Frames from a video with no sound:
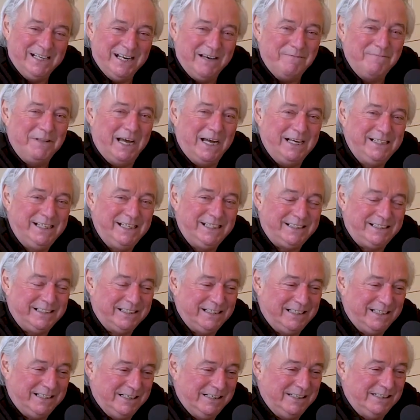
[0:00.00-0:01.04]
I did
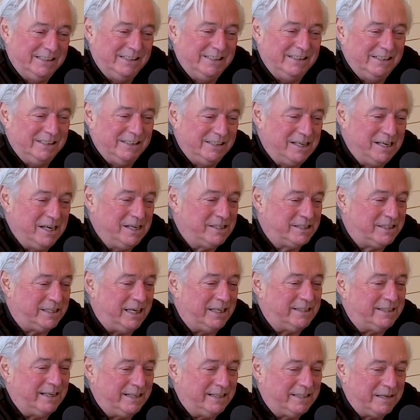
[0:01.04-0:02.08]
a
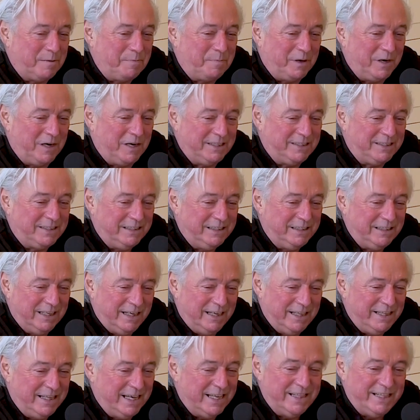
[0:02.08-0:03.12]
set at the party.
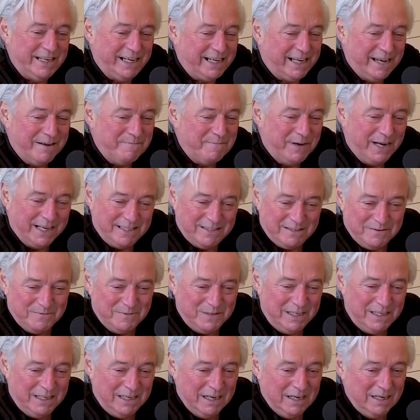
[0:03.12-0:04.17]
And then they came back to
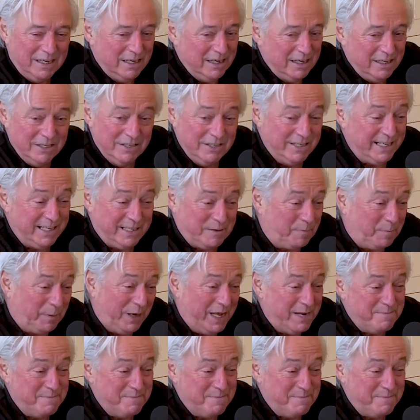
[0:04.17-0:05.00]
me, you need to play